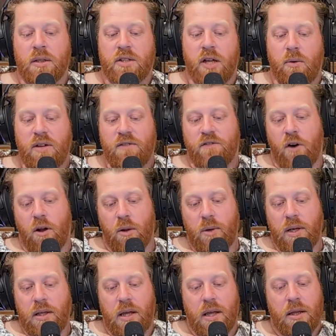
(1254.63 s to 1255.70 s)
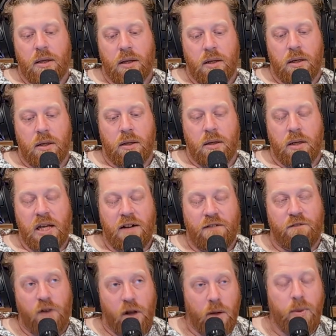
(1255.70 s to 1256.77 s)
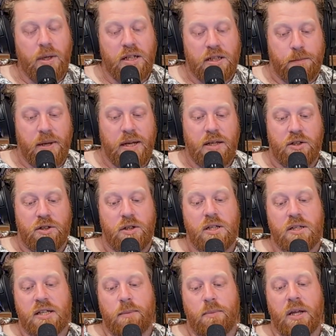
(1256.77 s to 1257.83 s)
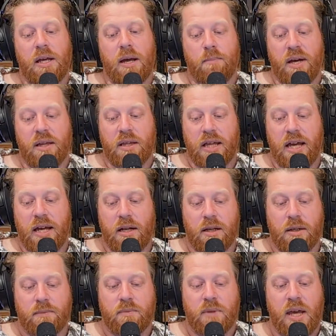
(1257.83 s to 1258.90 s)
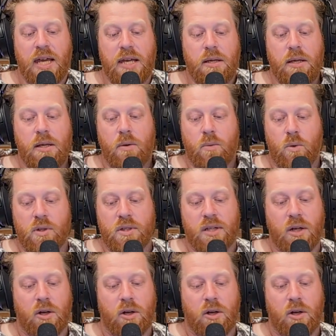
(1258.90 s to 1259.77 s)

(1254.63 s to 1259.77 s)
So in a following speech to the Assembly a month later, he was